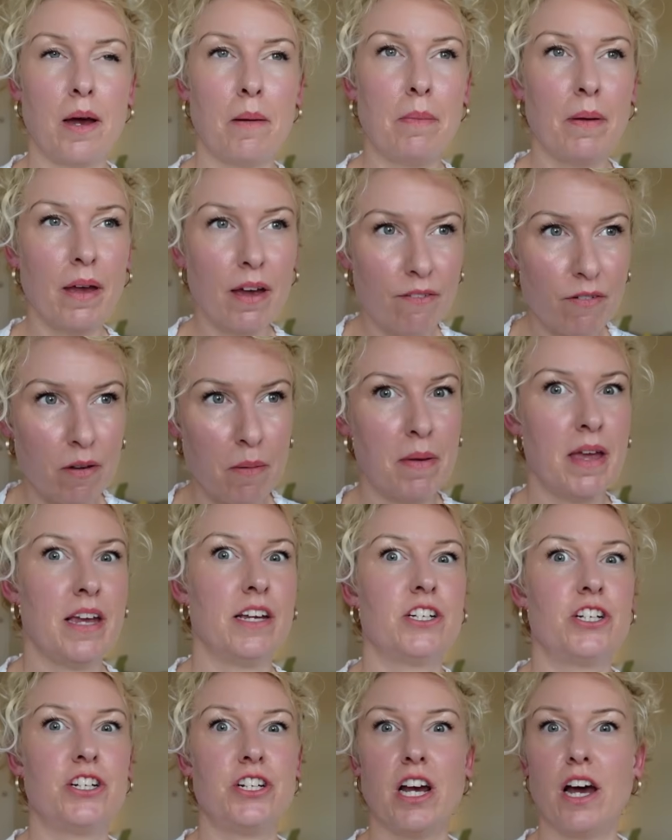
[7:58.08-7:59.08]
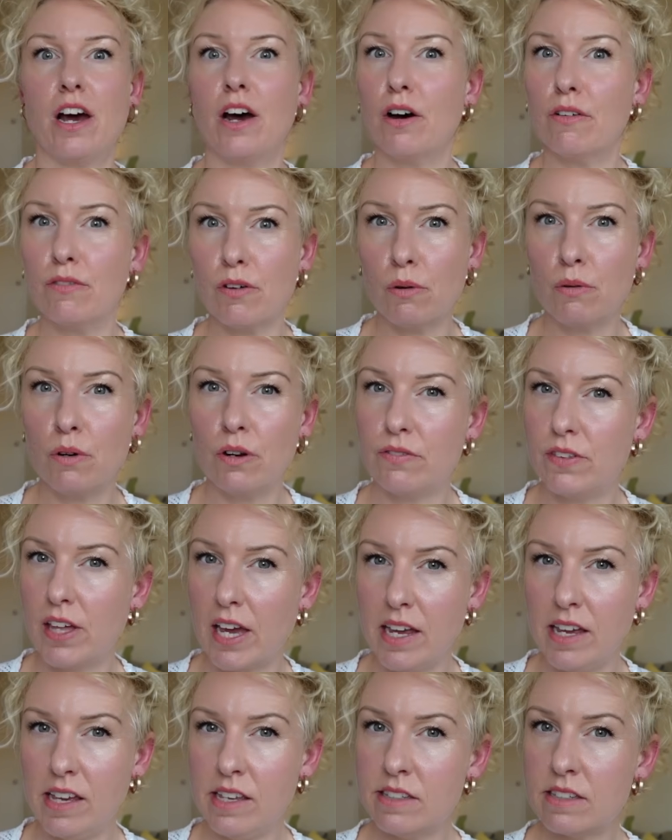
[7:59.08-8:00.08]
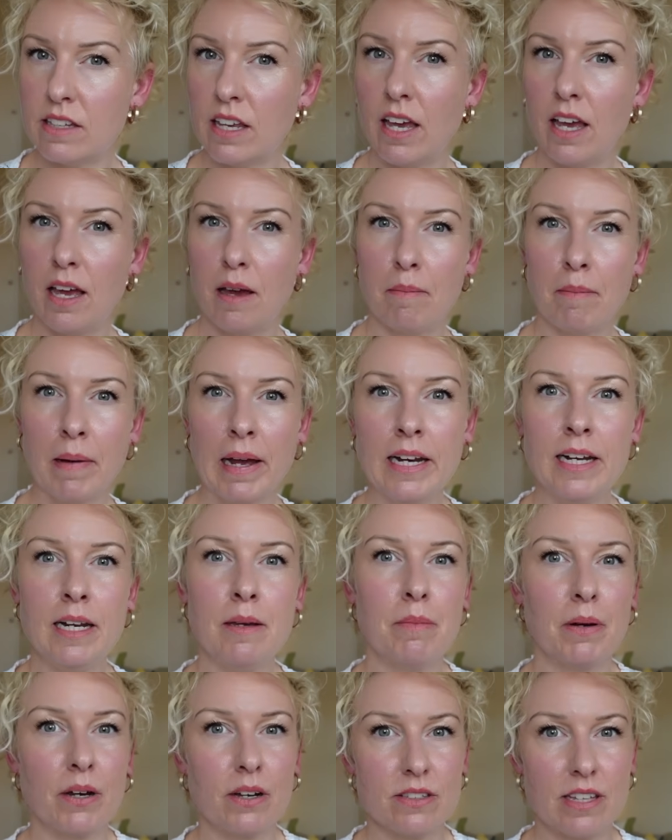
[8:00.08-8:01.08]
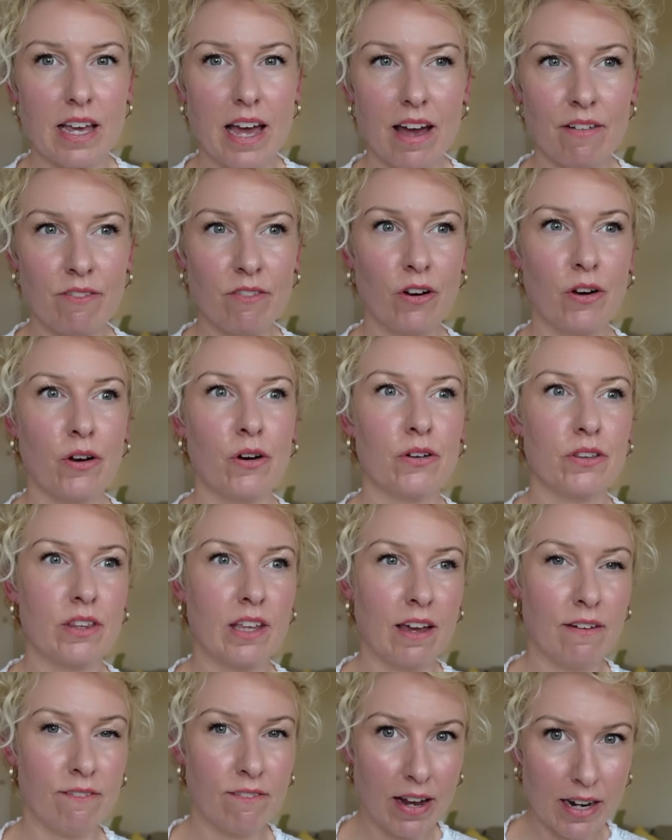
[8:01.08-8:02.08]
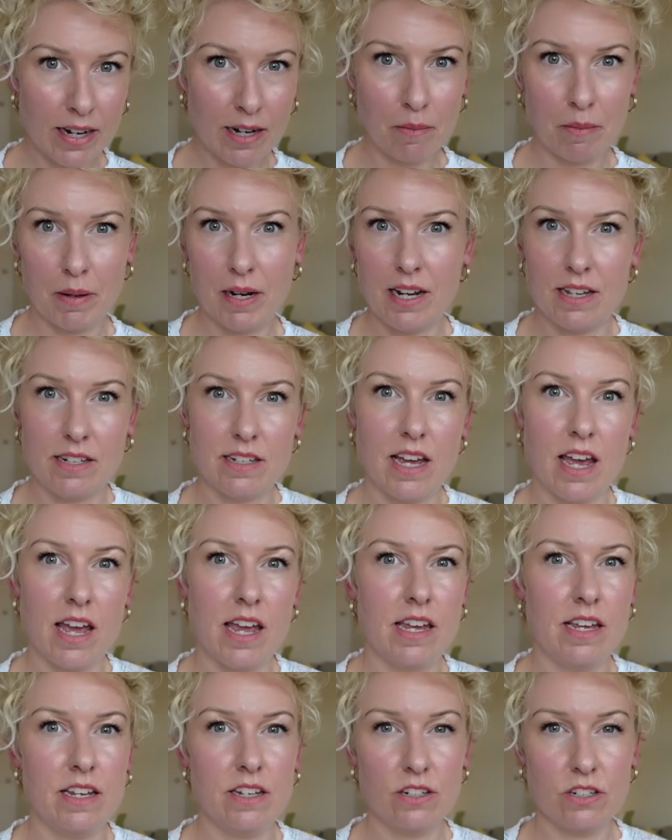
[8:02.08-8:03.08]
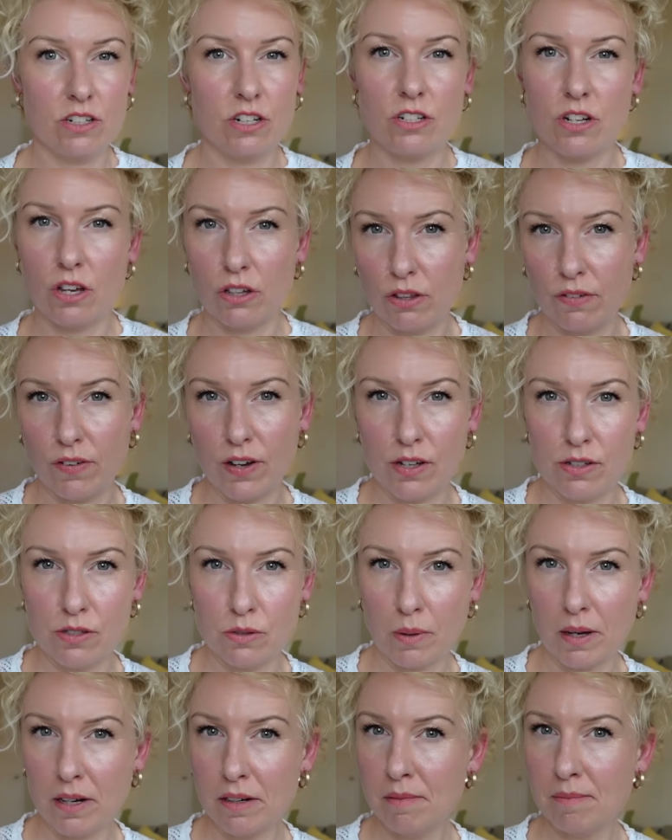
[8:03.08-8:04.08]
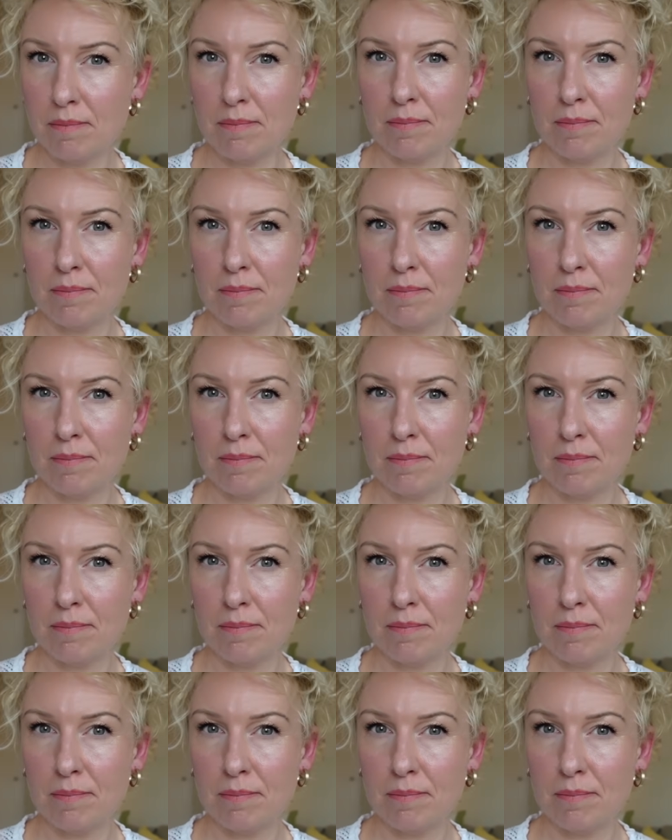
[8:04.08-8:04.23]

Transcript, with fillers: a bit of a mixture of all of these, mainly because I haven't got the availability to do the first one.